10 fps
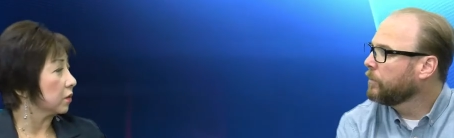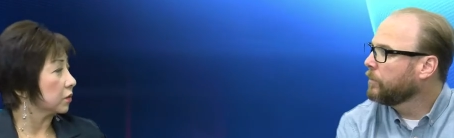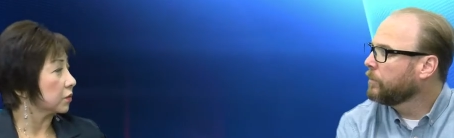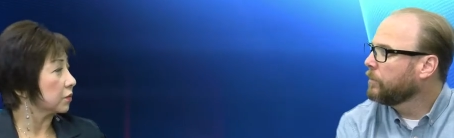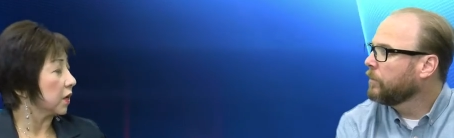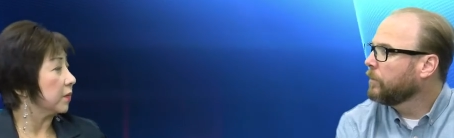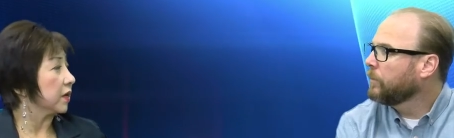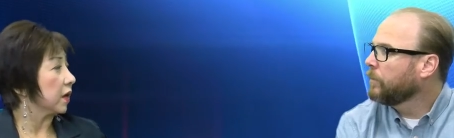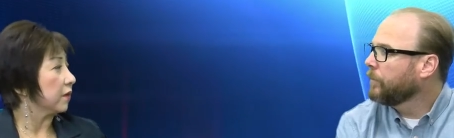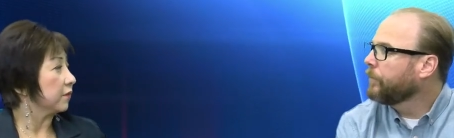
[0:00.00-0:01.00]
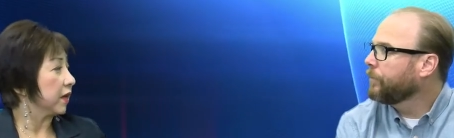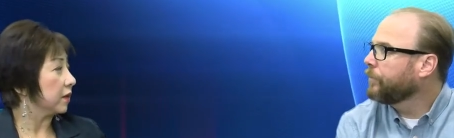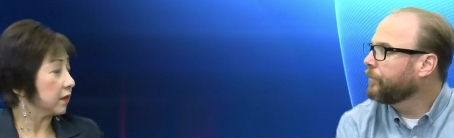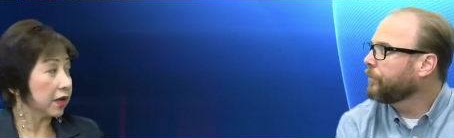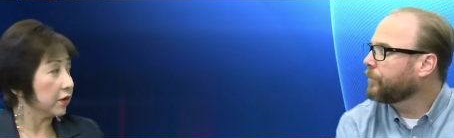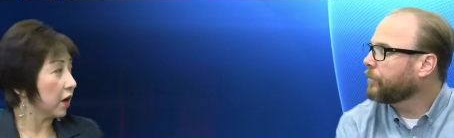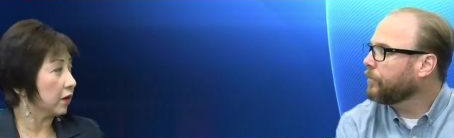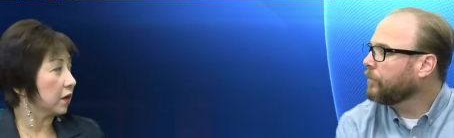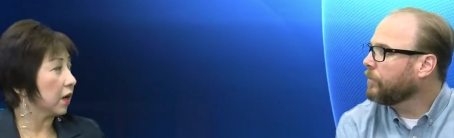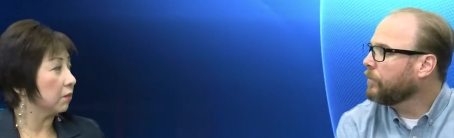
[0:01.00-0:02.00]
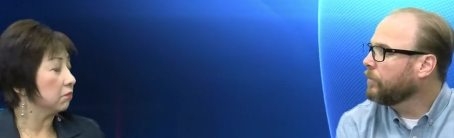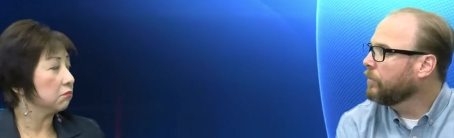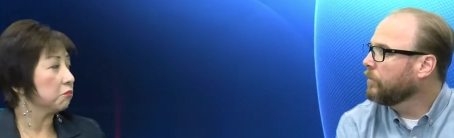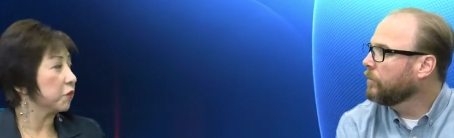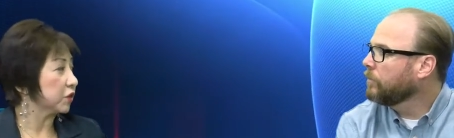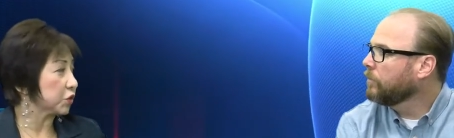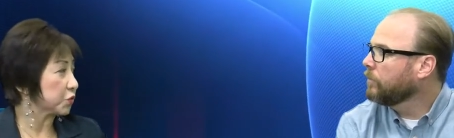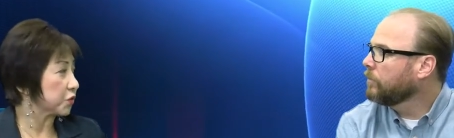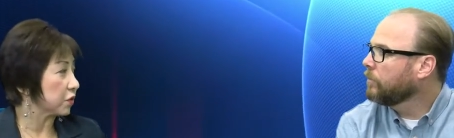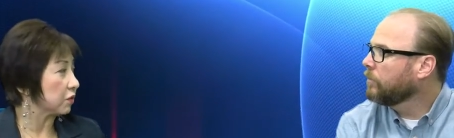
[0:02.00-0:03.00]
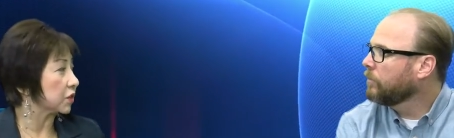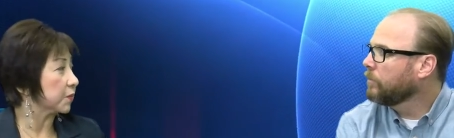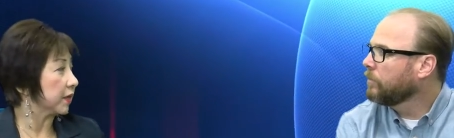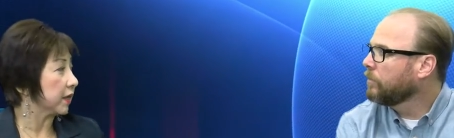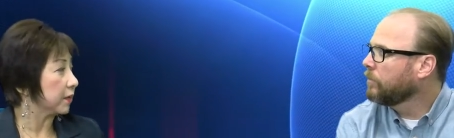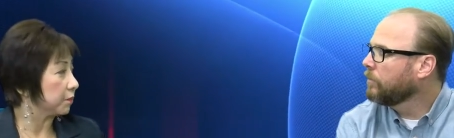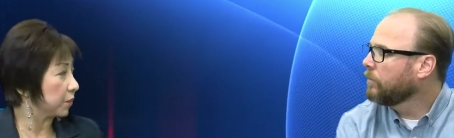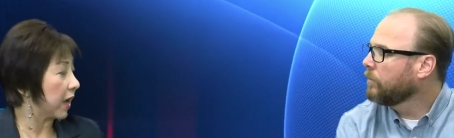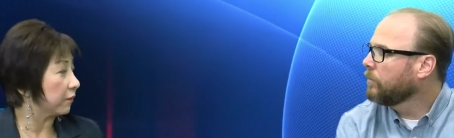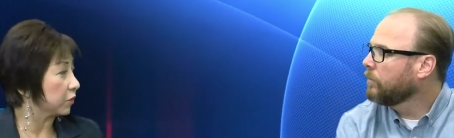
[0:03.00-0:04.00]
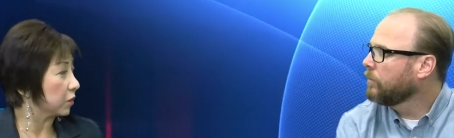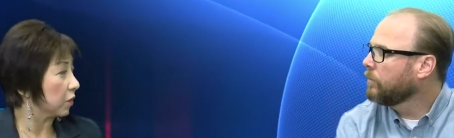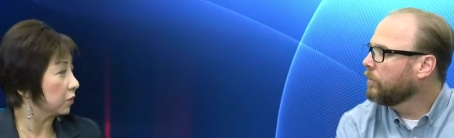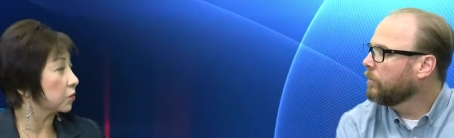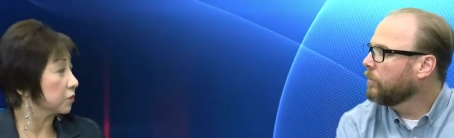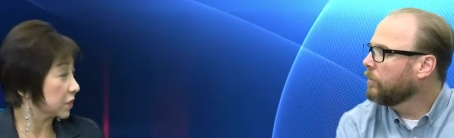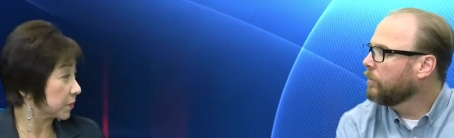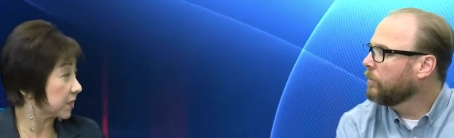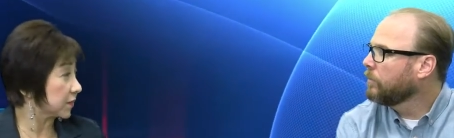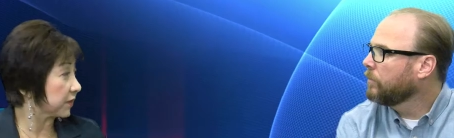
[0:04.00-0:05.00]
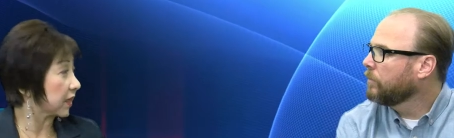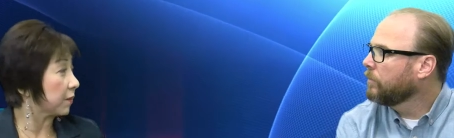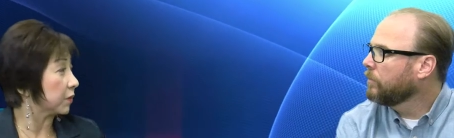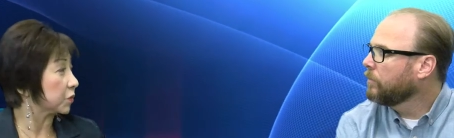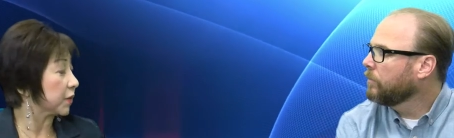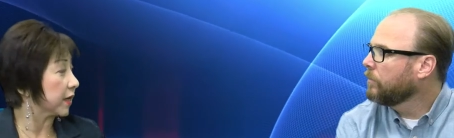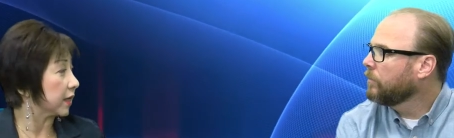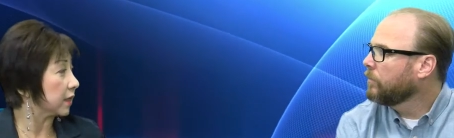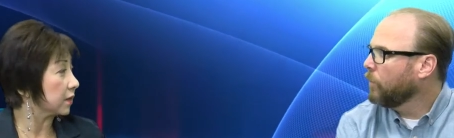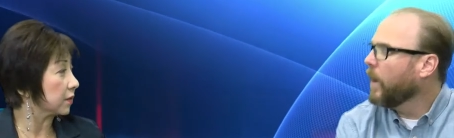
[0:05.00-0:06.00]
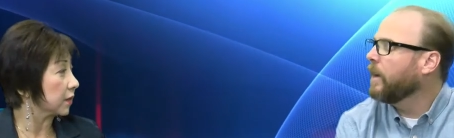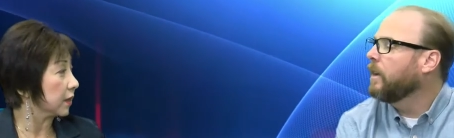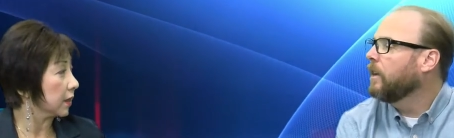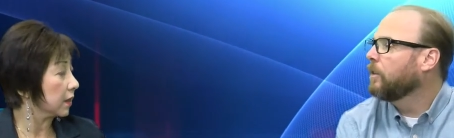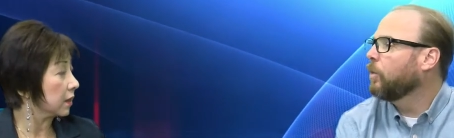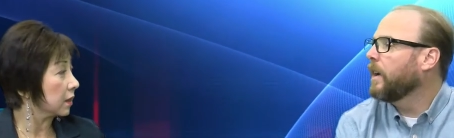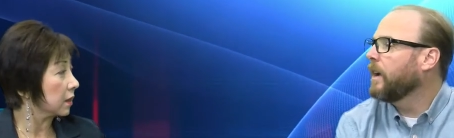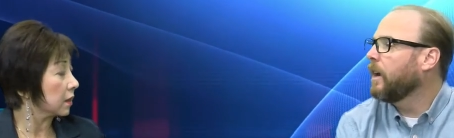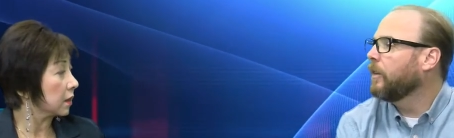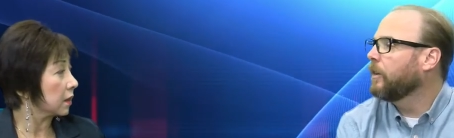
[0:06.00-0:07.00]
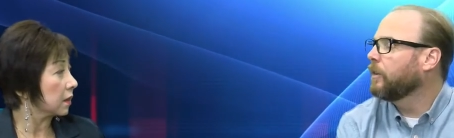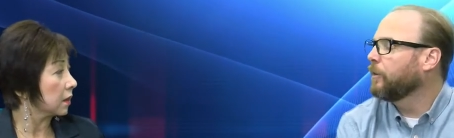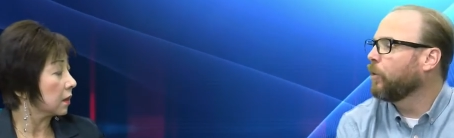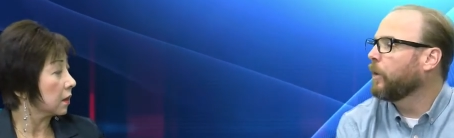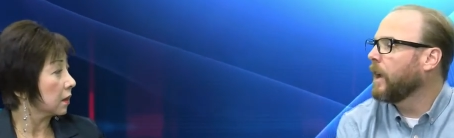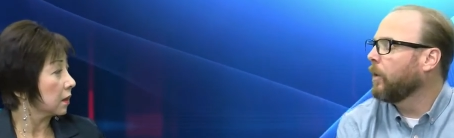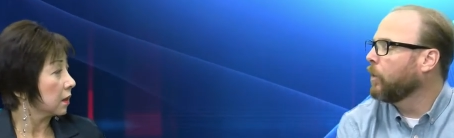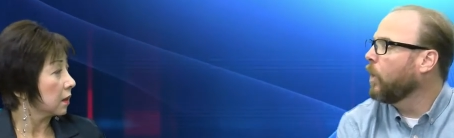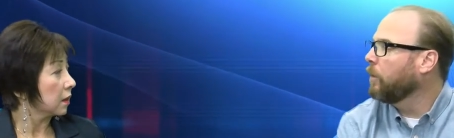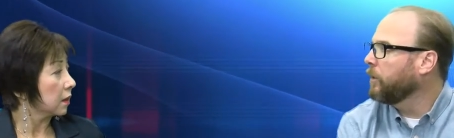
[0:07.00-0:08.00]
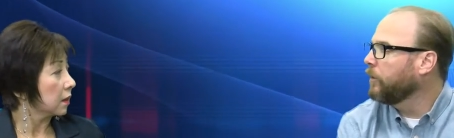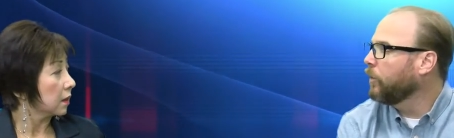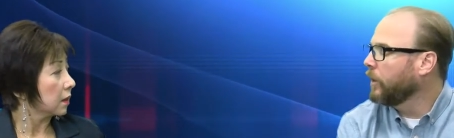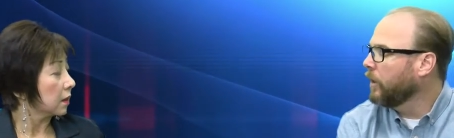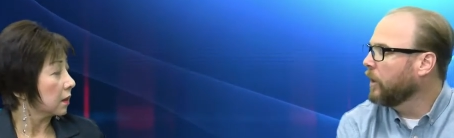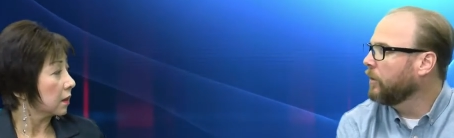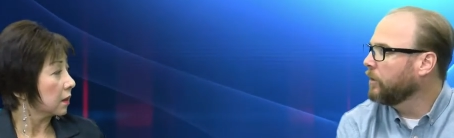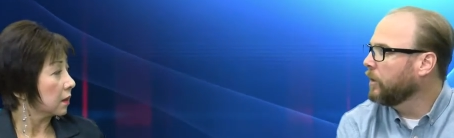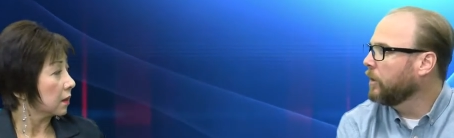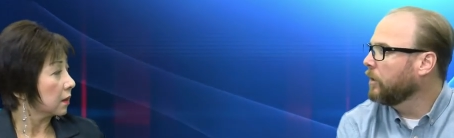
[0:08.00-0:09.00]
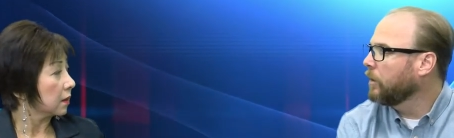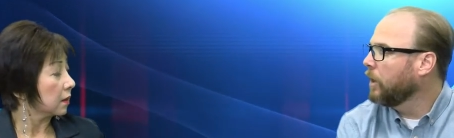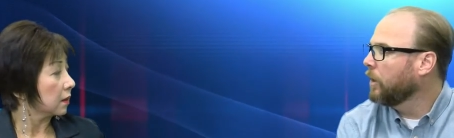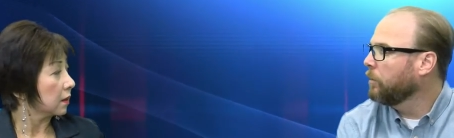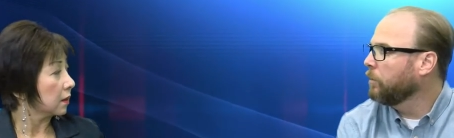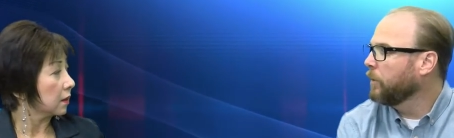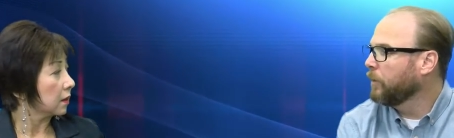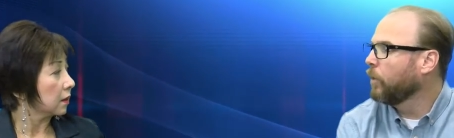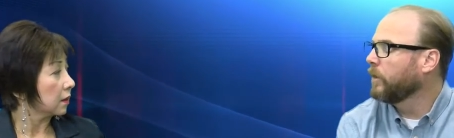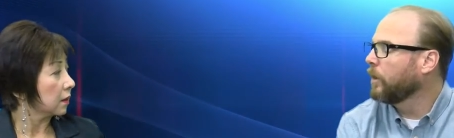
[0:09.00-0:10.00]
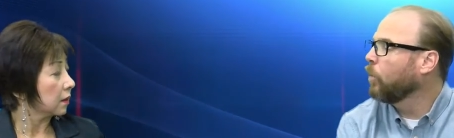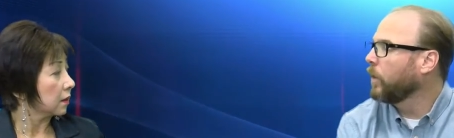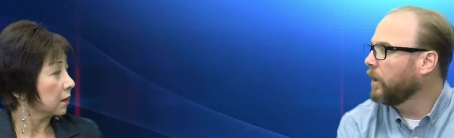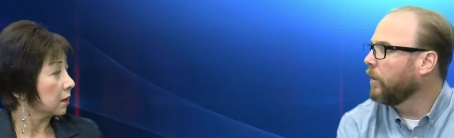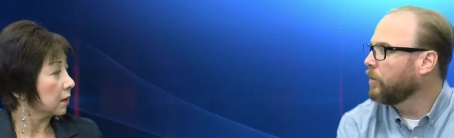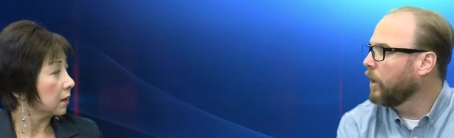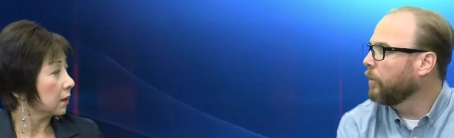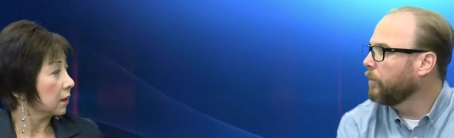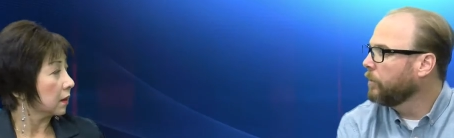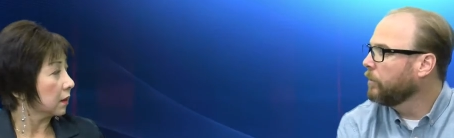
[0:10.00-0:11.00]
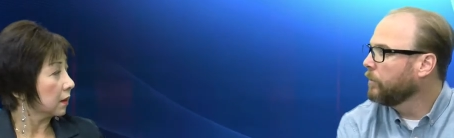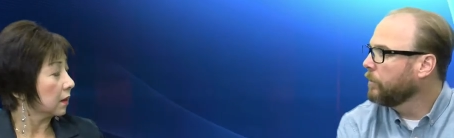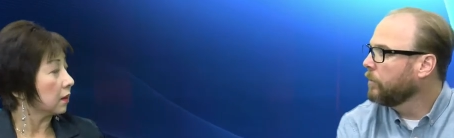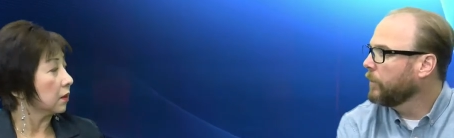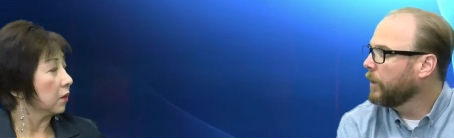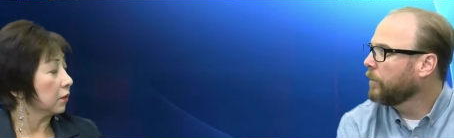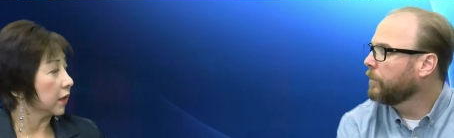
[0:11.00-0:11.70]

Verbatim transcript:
Speaker 1: go through? I mean, they they are not um, registered nurse, but they have to go through specific type of training.
Speaker 2: Right. So right now there's a 40-hour requirement for the caregivers to um, before they start working on the job. Uh
Speaker 1: huh. Yeah.